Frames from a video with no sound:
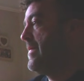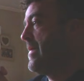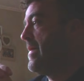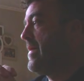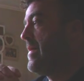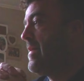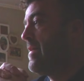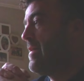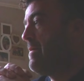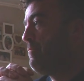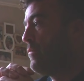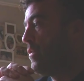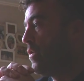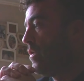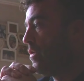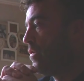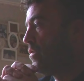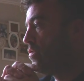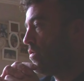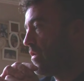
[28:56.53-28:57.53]
there,
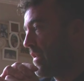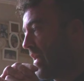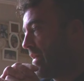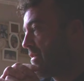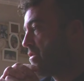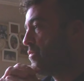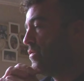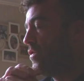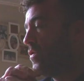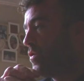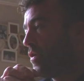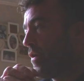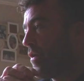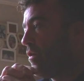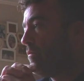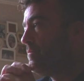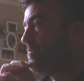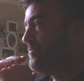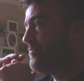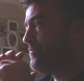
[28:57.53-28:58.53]
good lads. We all got
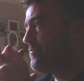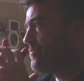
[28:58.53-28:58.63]
on.